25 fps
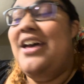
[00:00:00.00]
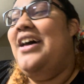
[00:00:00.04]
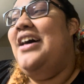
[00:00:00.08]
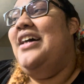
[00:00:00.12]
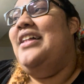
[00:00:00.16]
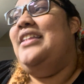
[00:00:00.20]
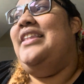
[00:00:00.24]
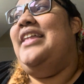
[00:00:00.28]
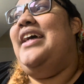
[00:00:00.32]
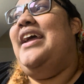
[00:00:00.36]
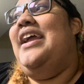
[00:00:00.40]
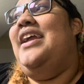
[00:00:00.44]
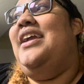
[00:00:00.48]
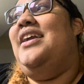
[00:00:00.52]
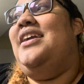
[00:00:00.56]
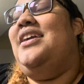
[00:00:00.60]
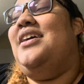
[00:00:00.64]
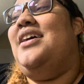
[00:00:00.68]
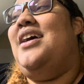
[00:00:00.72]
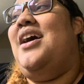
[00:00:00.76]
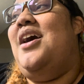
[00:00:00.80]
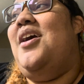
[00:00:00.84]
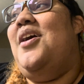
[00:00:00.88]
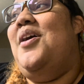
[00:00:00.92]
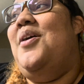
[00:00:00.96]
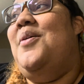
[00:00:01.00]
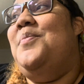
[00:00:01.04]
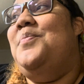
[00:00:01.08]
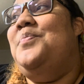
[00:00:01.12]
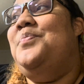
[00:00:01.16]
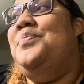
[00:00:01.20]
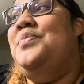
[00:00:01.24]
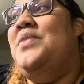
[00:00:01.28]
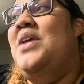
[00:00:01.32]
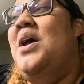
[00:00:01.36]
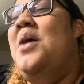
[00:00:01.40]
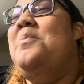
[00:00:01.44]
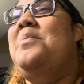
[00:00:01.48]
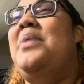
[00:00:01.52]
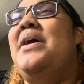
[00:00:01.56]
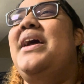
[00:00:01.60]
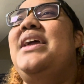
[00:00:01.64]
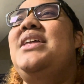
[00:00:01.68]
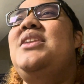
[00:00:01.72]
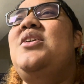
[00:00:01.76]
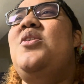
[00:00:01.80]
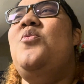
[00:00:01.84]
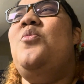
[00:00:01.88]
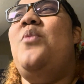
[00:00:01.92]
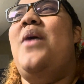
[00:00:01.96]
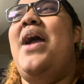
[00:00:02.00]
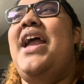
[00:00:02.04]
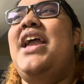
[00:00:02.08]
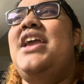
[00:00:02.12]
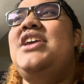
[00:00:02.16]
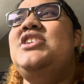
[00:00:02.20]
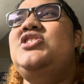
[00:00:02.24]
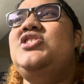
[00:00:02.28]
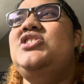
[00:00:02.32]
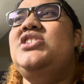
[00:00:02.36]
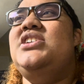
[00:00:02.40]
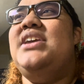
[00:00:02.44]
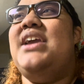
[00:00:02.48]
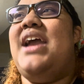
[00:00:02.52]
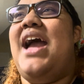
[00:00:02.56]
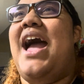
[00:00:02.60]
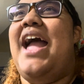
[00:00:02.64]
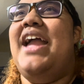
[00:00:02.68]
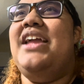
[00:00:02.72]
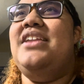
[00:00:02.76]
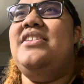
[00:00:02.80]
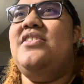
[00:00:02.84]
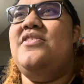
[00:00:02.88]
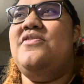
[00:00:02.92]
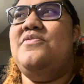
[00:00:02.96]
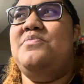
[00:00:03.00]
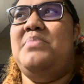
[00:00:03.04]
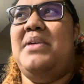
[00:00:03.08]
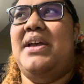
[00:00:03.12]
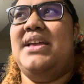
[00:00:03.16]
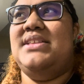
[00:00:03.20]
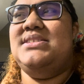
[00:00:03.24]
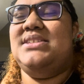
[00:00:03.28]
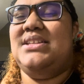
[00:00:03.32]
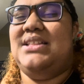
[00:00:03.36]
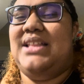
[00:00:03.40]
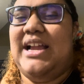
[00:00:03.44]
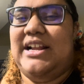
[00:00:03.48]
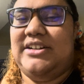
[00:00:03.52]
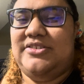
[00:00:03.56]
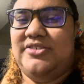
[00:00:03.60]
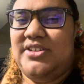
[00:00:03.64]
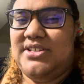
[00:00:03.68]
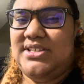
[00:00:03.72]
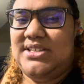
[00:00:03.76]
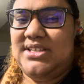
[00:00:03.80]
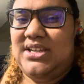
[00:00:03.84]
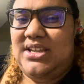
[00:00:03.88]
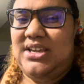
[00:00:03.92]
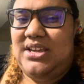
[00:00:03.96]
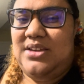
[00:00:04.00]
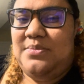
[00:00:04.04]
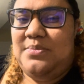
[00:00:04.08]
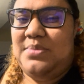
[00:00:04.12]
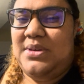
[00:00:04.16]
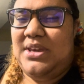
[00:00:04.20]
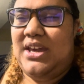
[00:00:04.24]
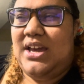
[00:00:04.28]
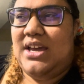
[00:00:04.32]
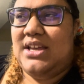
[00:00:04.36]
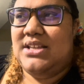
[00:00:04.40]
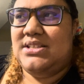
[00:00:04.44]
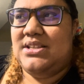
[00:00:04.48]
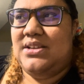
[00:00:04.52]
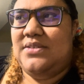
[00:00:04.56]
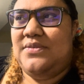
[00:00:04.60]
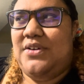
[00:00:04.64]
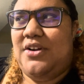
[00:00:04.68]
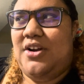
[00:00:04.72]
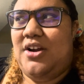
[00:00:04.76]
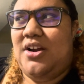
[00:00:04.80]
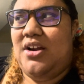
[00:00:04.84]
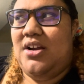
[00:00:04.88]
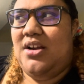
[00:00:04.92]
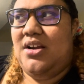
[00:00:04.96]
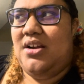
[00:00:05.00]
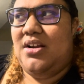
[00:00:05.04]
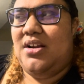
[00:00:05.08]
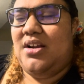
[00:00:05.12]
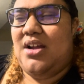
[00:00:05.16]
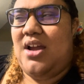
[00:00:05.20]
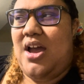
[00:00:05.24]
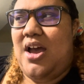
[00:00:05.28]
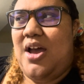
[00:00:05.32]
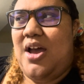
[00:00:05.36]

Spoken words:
Like, but in a way she kind of bends electricity because of her